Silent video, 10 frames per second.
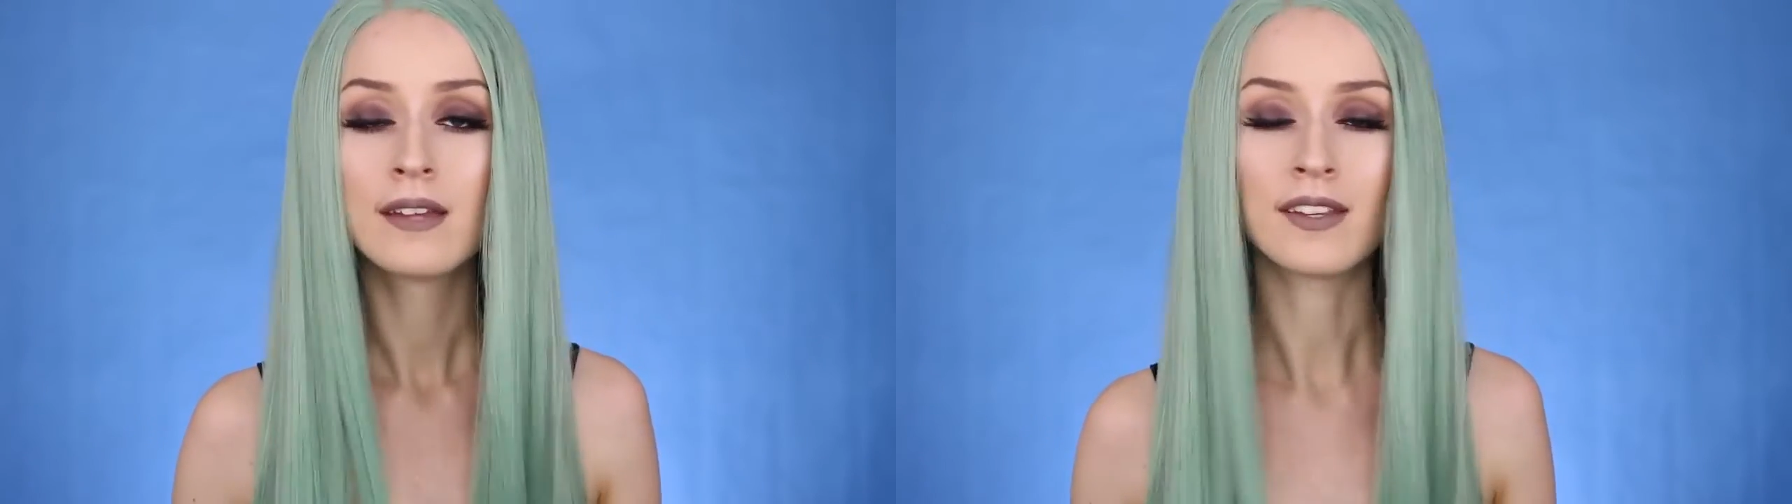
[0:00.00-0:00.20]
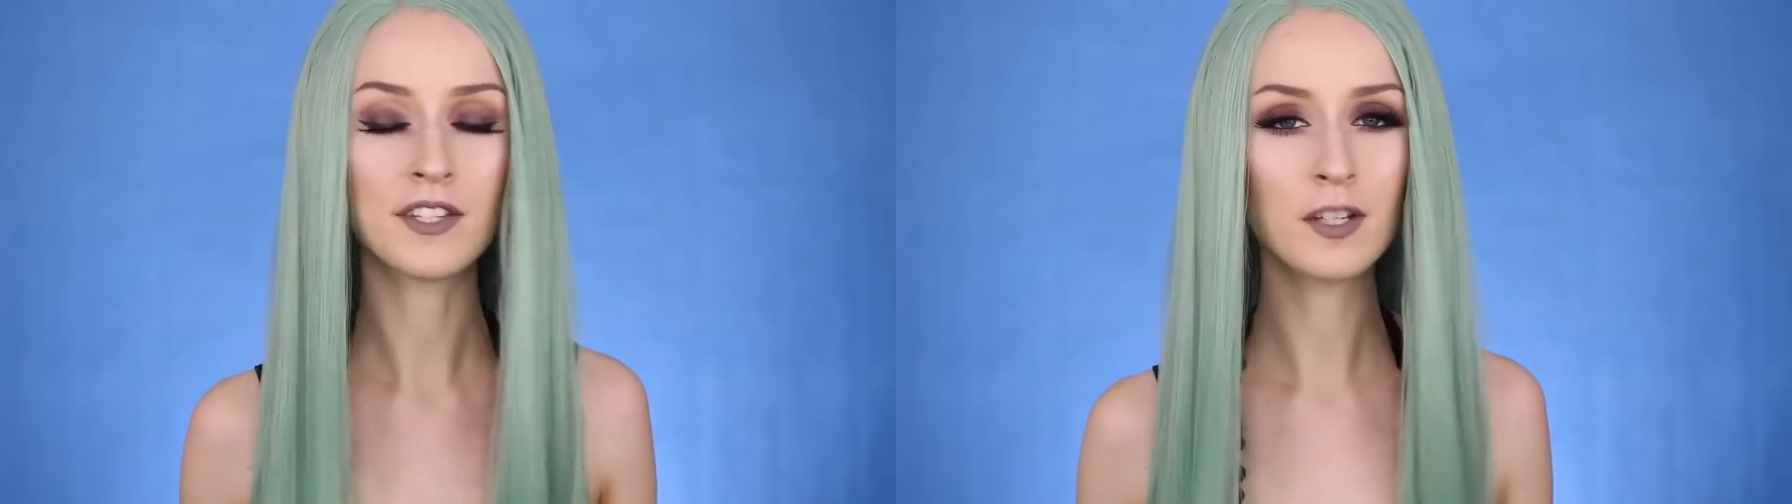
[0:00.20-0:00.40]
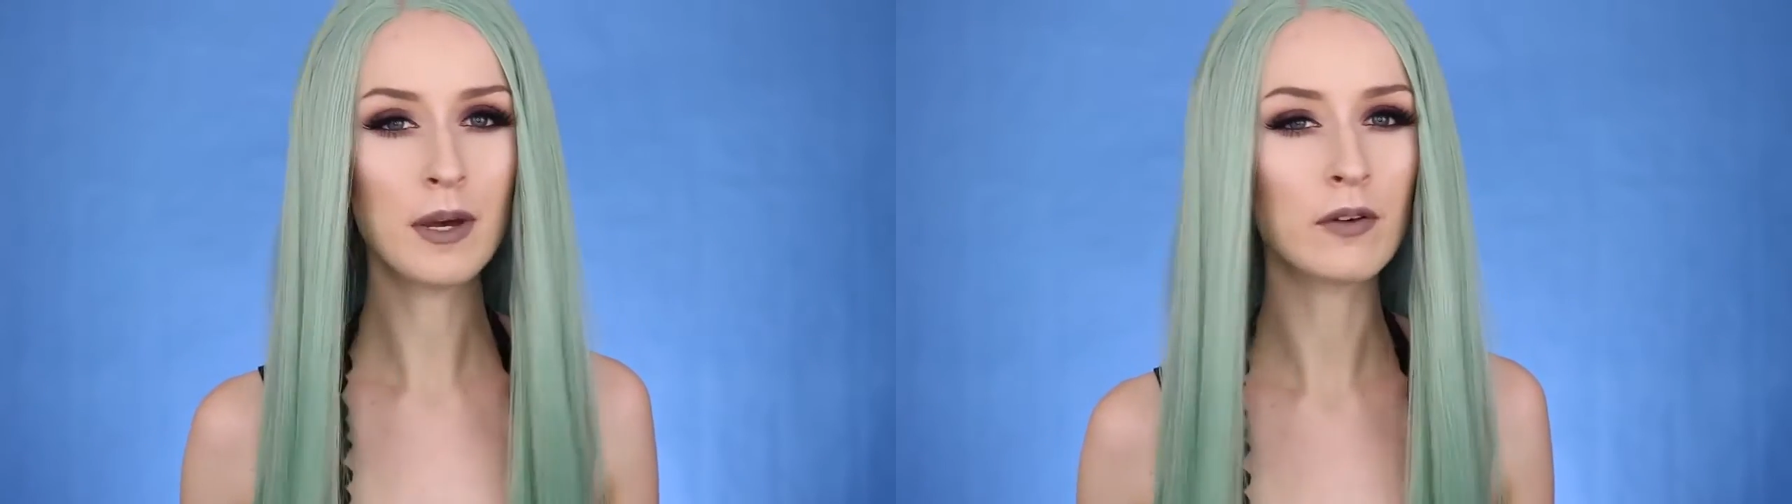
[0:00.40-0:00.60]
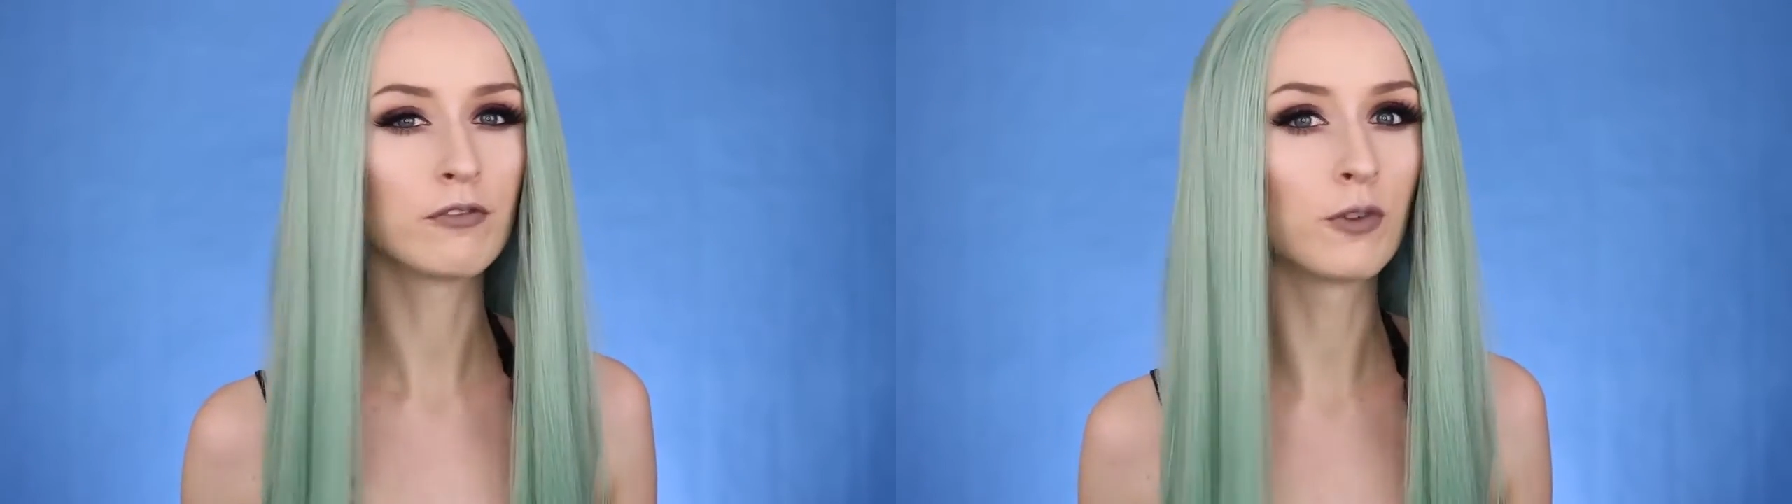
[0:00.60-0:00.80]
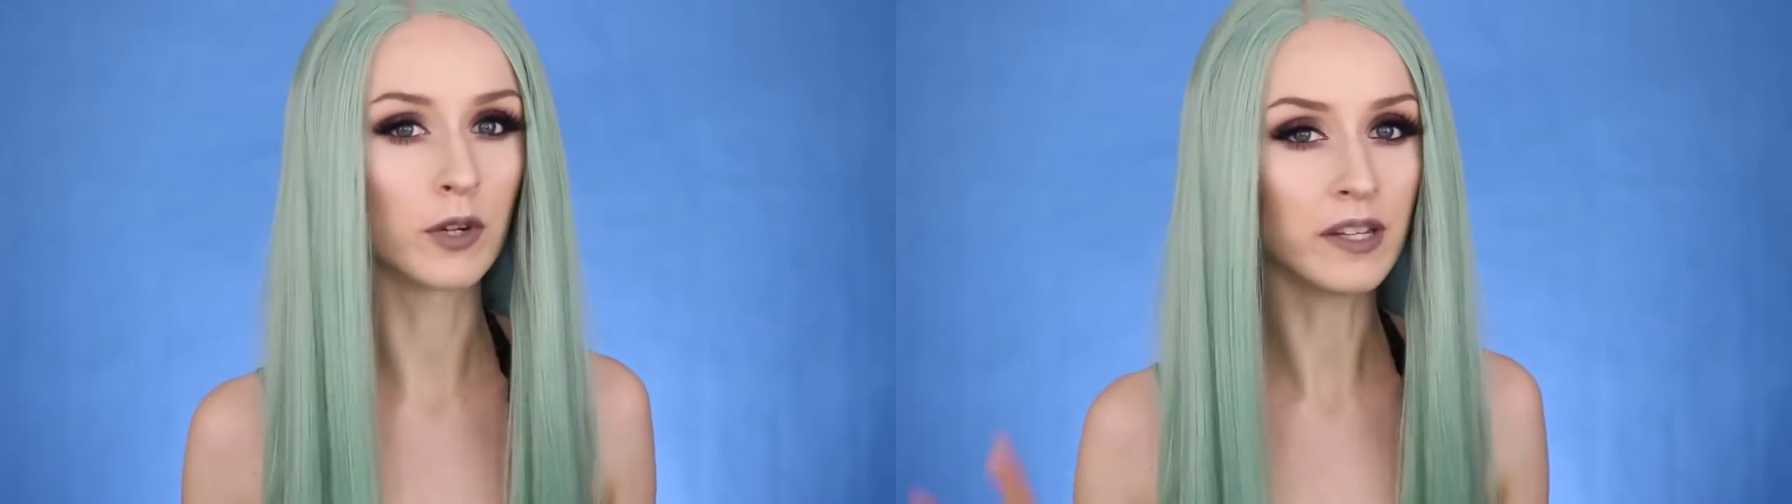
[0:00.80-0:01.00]
That took
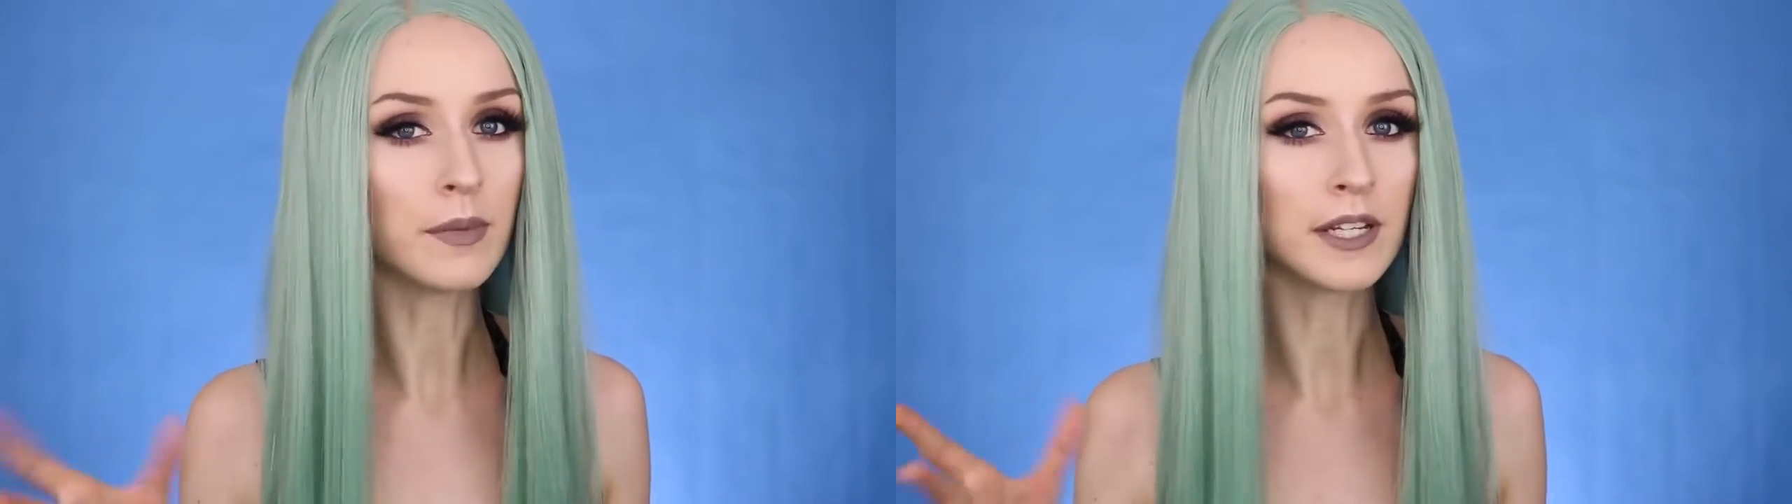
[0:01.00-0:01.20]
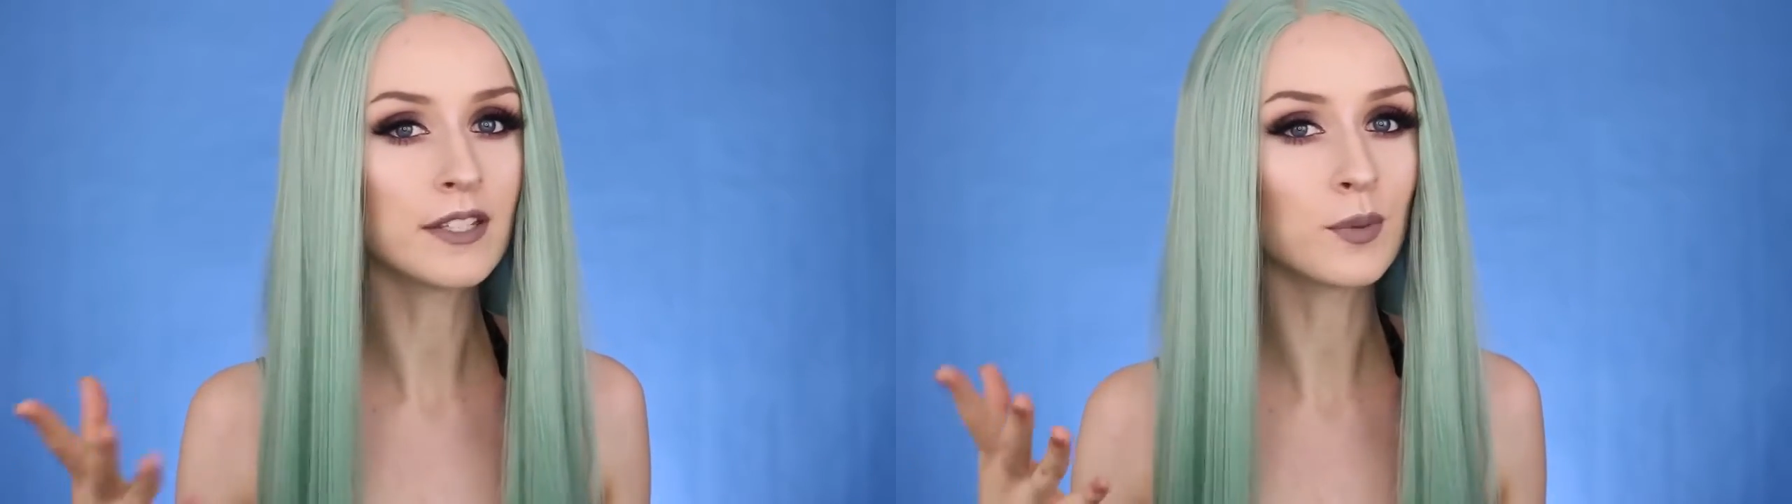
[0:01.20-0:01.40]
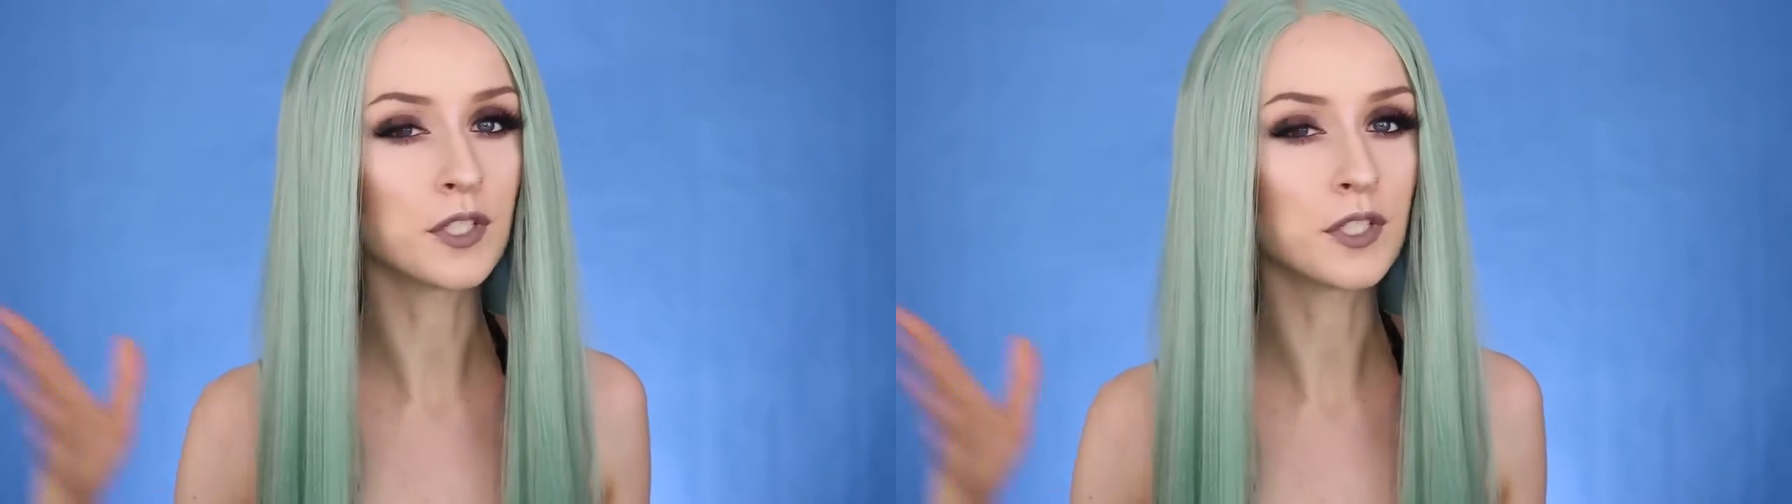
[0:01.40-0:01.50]
about 40 minutes,